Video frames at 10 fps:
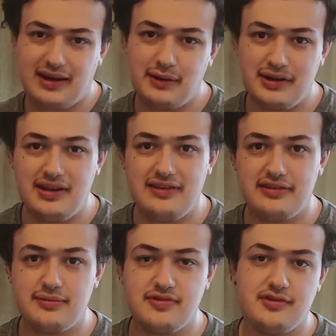I'm gonna need
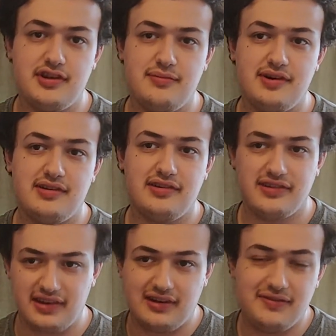some 3D models
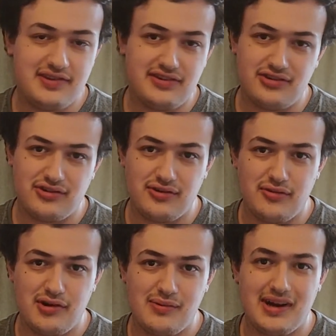of the surgery
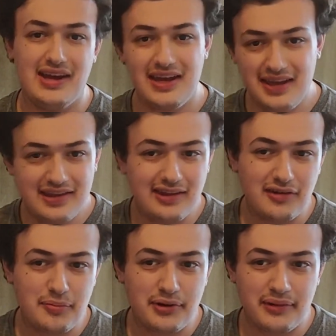robot. The
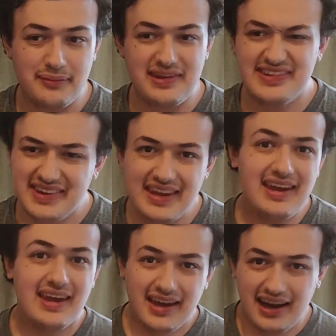only problem is,
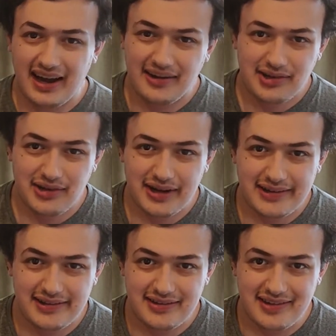I don't know how to
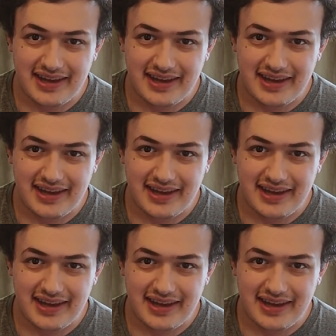do